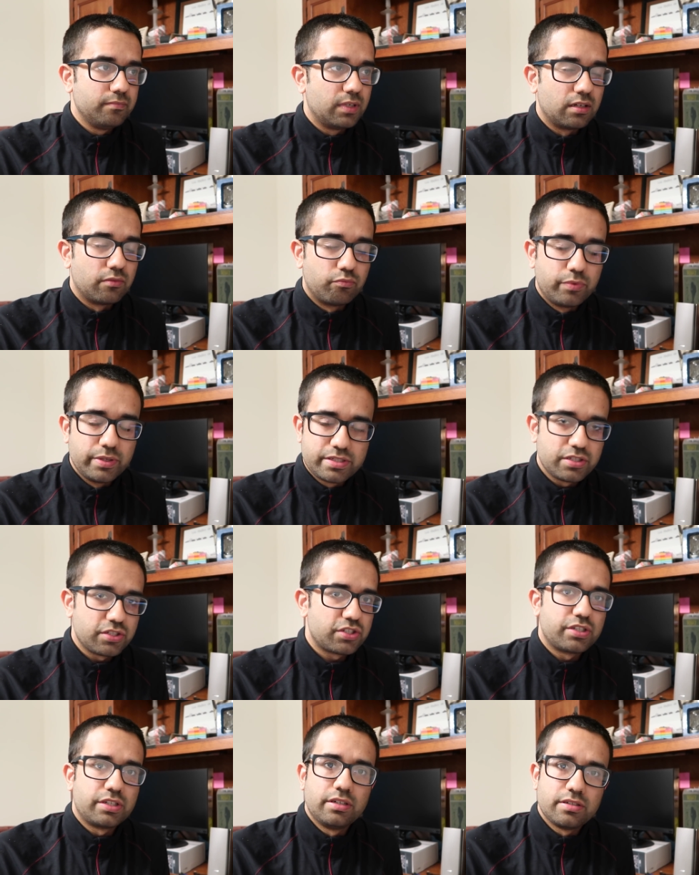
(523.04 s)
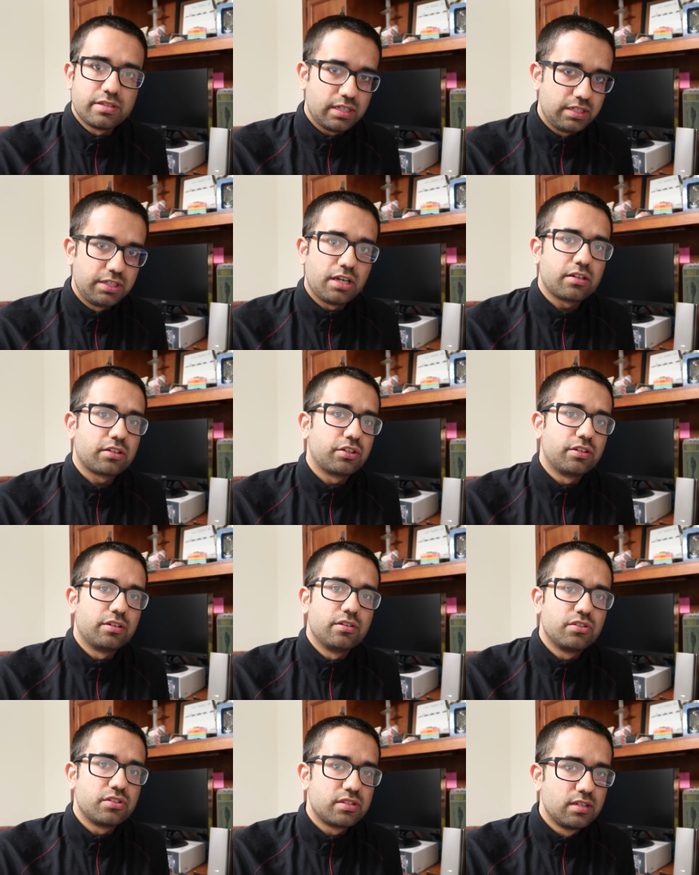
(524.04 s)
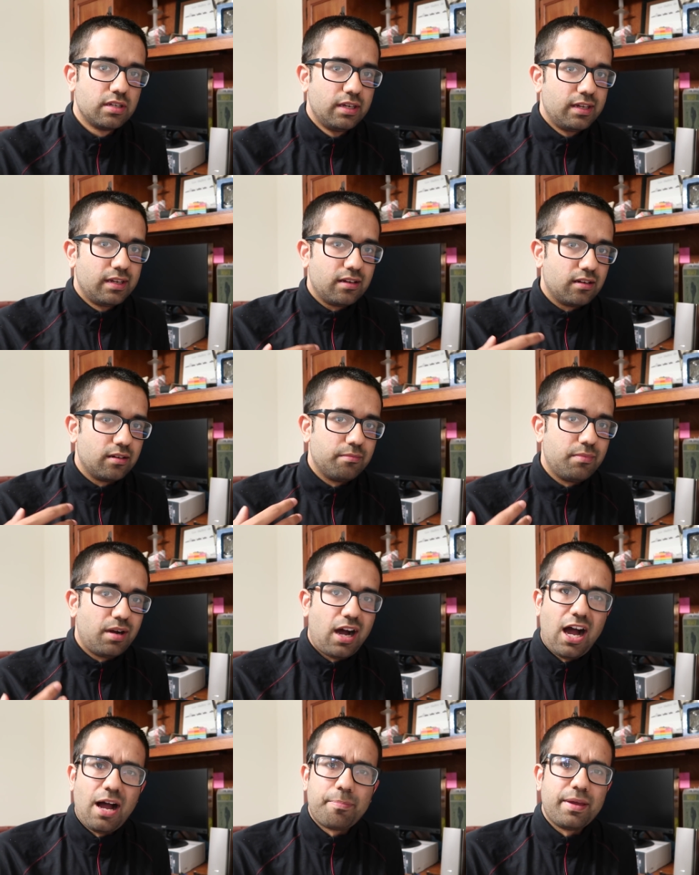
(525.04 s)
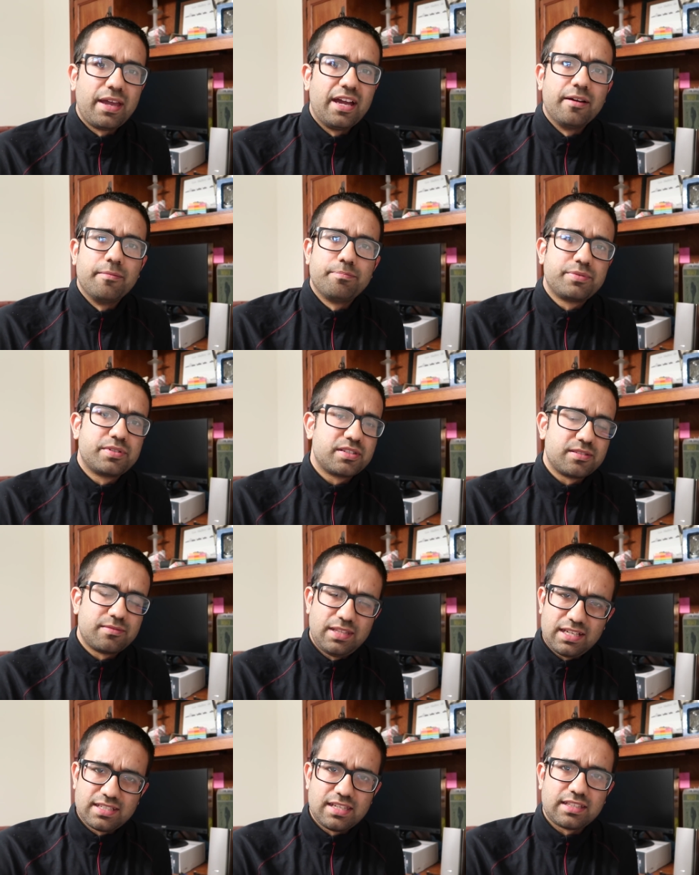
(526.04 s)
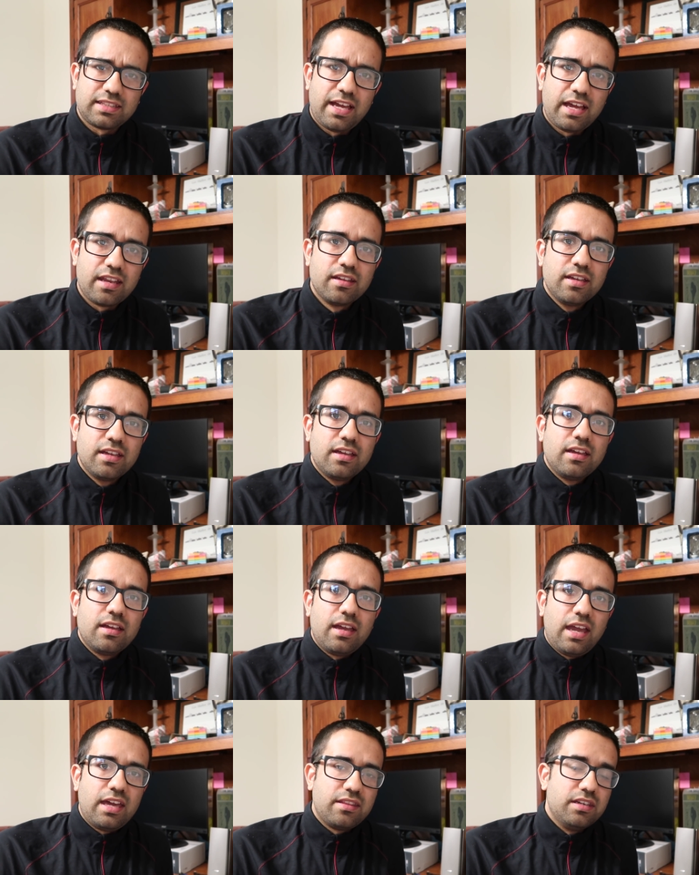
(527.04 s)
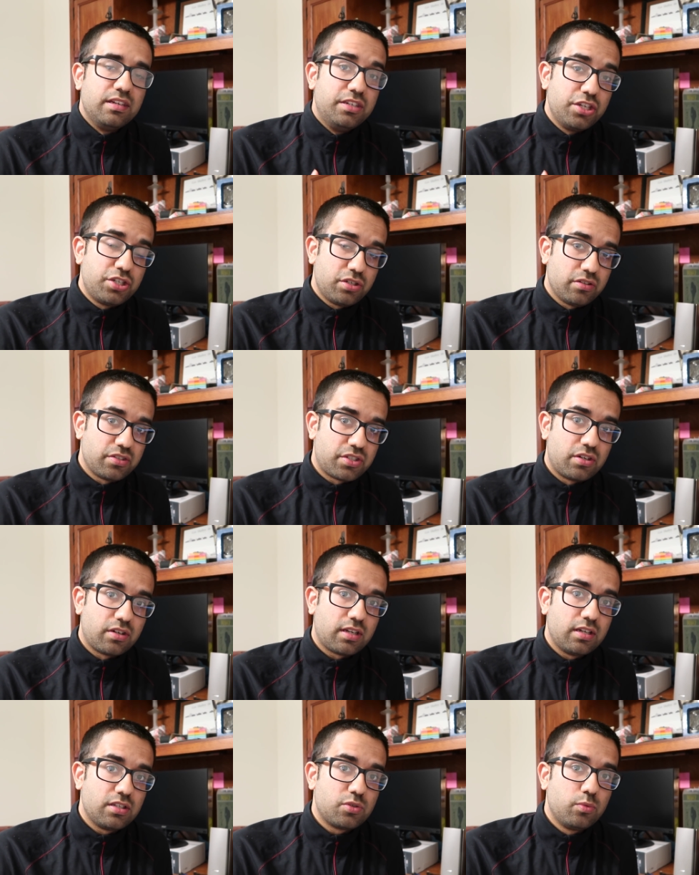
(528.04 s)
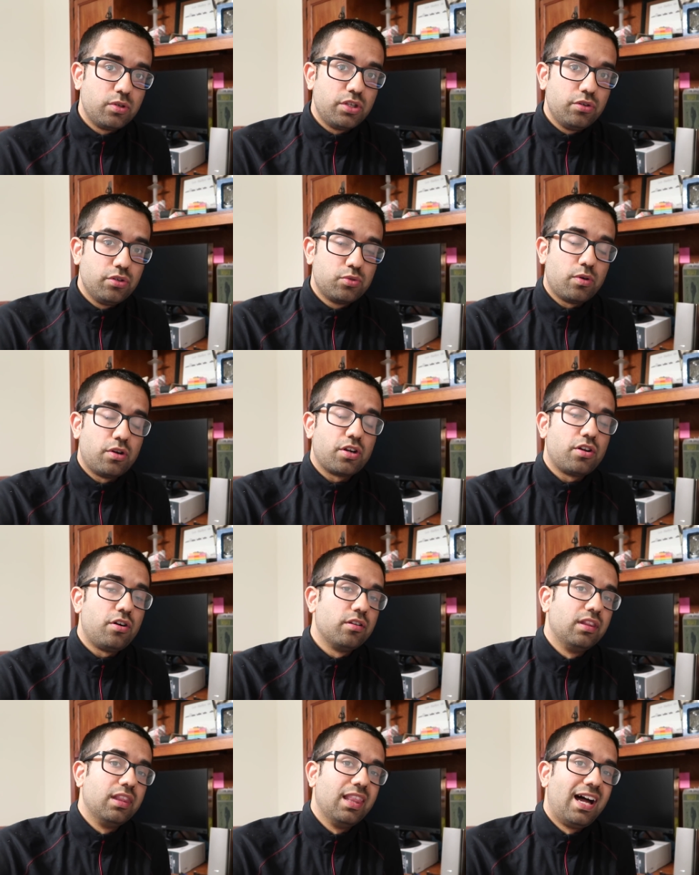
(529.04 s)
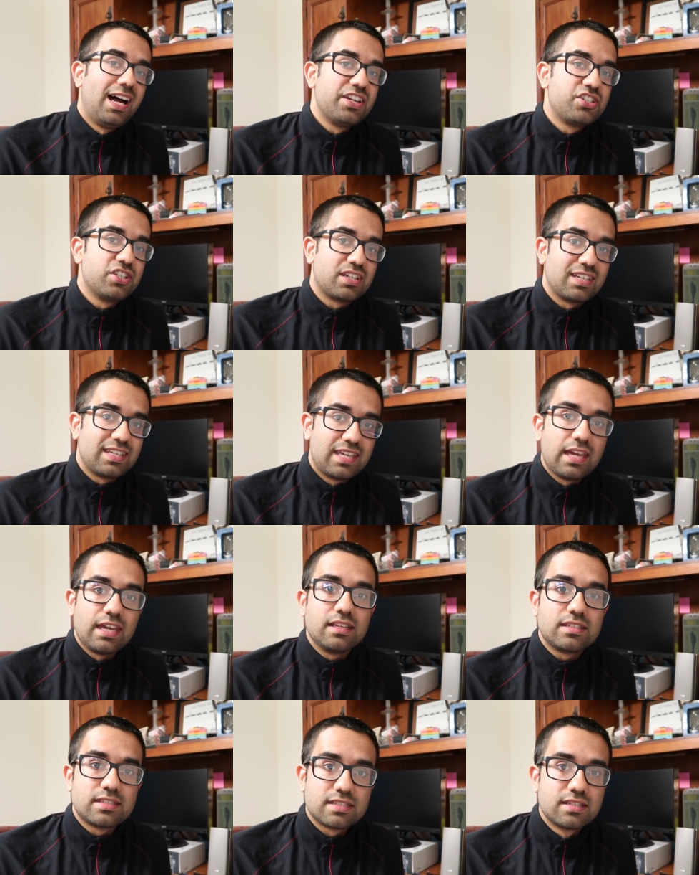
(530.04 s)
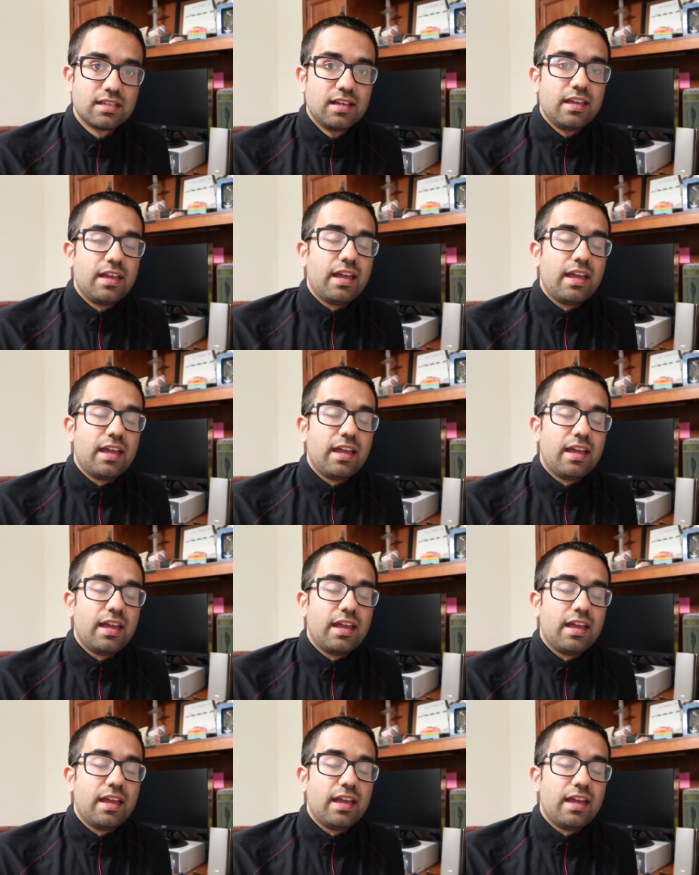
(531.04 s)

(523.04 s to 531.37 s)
uh, resistors, inductors, um, op amps, things like that. And then digital circuits will use what are called logic gates.